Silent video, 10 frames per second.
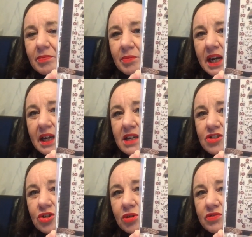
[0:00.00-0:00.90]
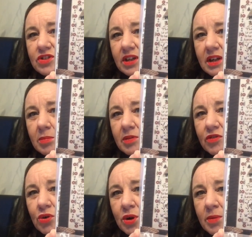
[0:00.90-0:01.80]
But I guess you've seen it
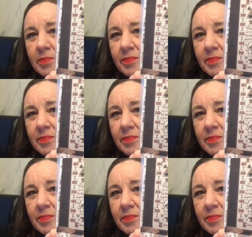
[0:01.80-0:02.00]
before.